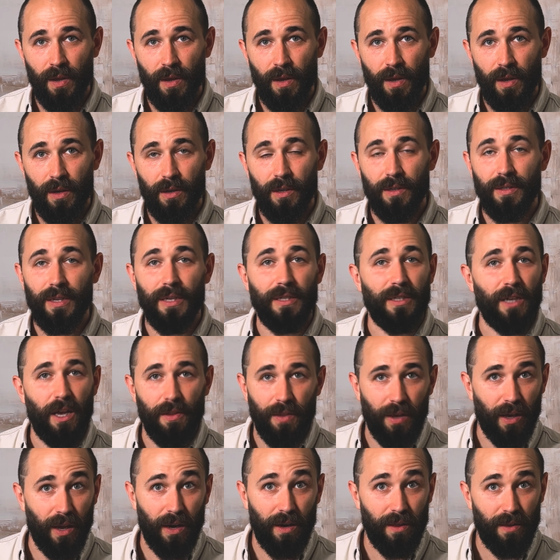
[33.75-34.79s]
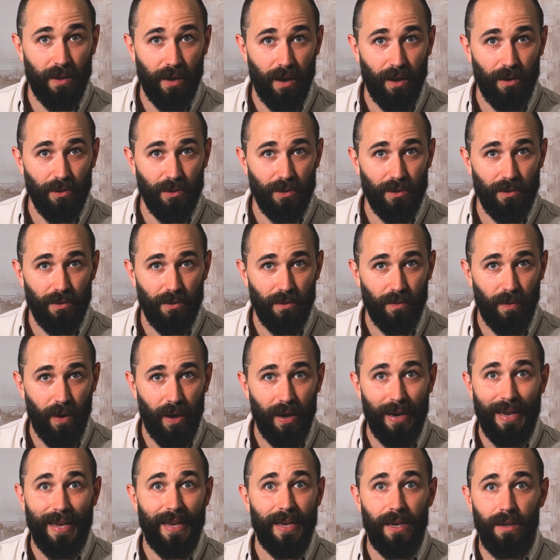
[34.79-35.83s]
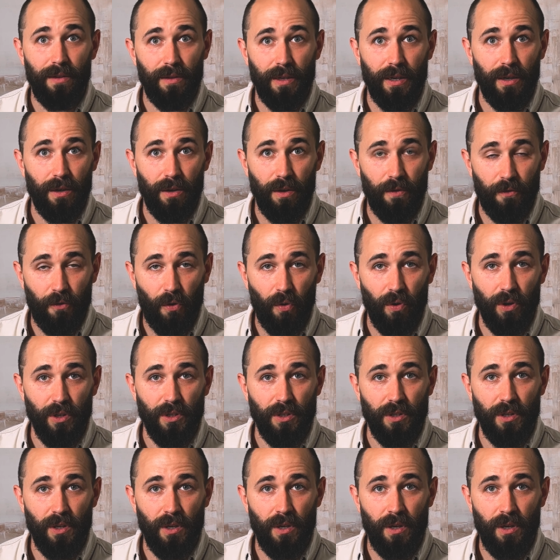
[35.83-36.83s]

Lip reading: Does that sound like anything else, right? Healing, of course.